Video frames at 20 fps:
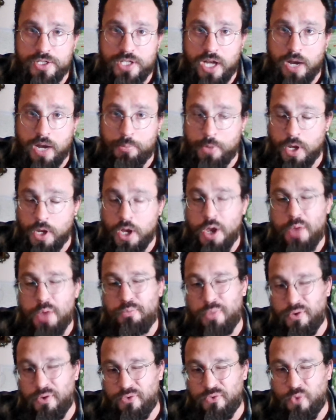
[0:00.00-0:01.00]
up
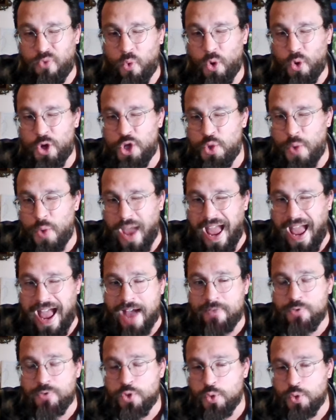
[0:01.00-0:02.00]
before you
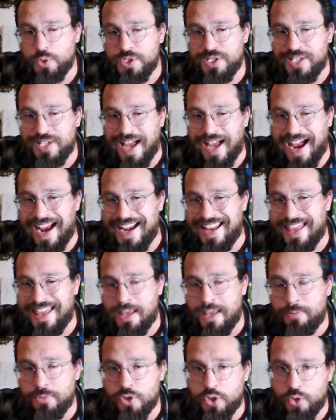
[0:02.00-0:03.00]
have to sign
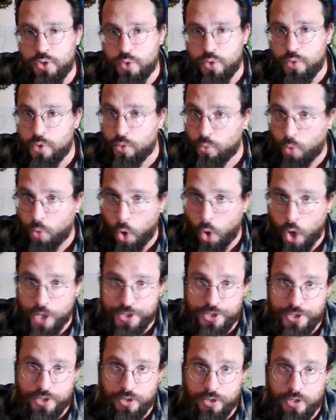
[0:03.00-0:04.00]
them to the
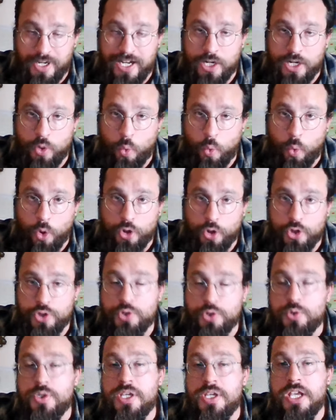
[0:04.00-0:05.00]
roster in order
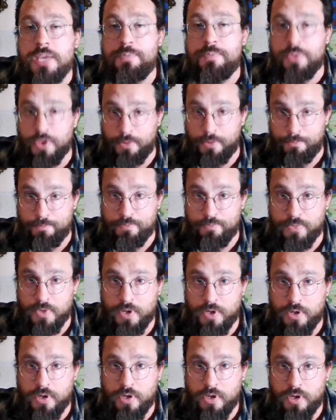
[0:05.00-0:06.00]
to keep them.
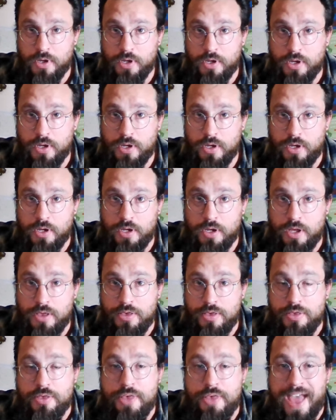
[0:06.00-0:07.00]

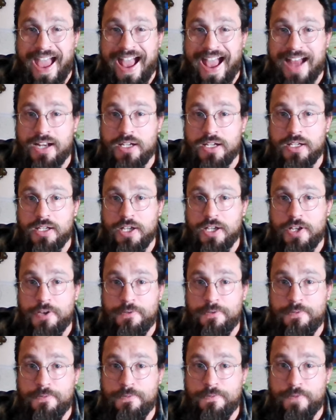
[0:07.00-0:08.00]
That
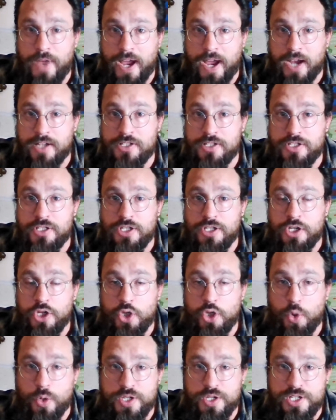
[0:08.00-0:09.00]
affects
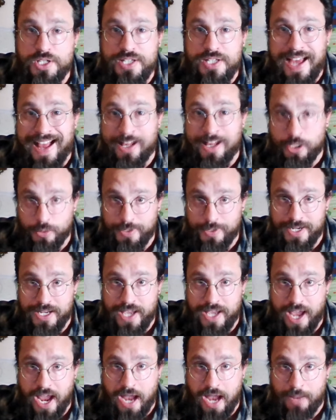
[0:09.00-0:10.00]
your salary
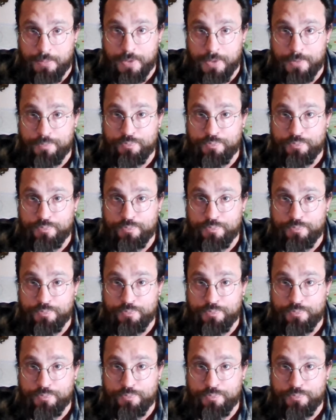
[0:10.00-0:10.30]
cap.